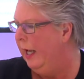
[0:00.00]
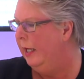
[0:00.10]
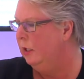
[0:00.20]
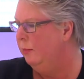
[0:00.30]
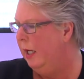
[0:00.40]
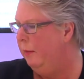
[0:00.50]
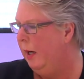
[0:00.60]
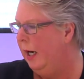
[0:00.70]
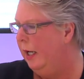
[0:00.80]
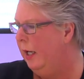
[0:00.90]
and it's made
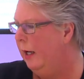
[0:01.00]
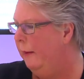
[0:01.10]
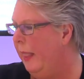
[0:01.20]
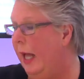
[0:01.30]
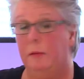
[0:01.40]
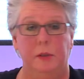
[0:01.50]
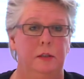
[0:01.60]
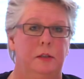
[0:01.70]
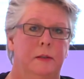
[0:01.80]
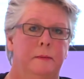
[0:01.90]
by
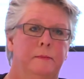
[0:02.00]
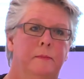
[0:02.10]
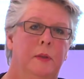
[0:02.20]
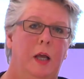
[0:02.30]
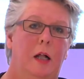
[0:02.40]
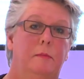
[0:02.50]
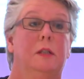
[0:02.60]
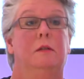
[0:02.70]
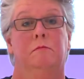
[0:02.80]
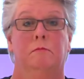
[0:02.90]

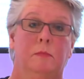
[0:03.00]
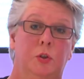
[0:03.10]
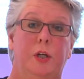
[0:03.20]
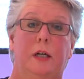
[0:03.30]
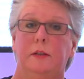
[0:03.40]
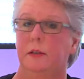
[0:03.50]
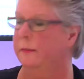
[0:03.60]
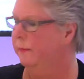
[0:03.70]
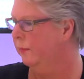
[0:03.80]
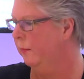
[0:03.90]
almond shells.